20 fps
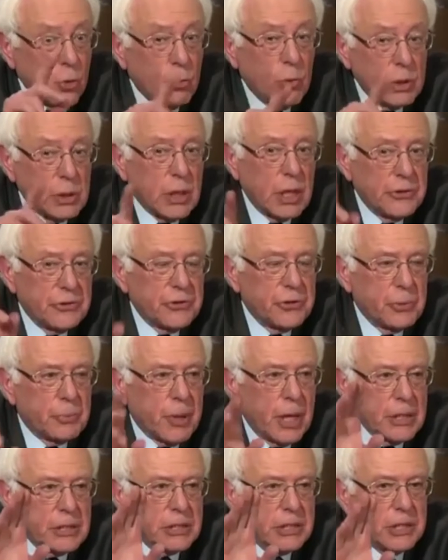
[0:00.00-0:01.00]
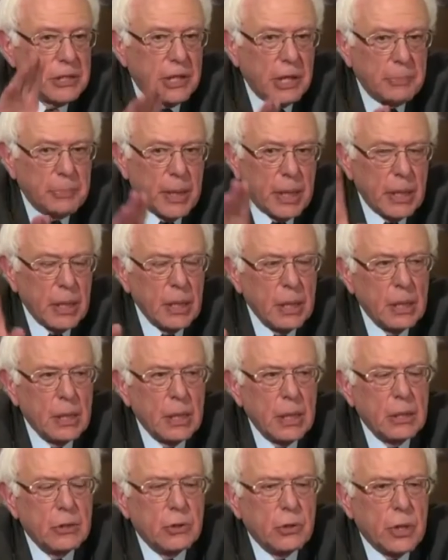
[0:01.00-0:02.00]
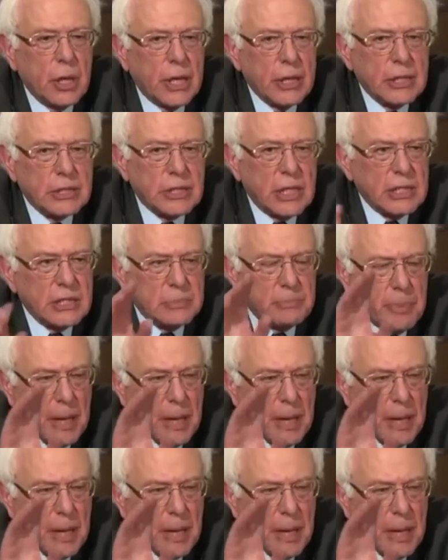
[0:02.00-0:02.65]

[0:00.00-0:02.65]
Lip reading: 1/10 of the price that they pay in the United States.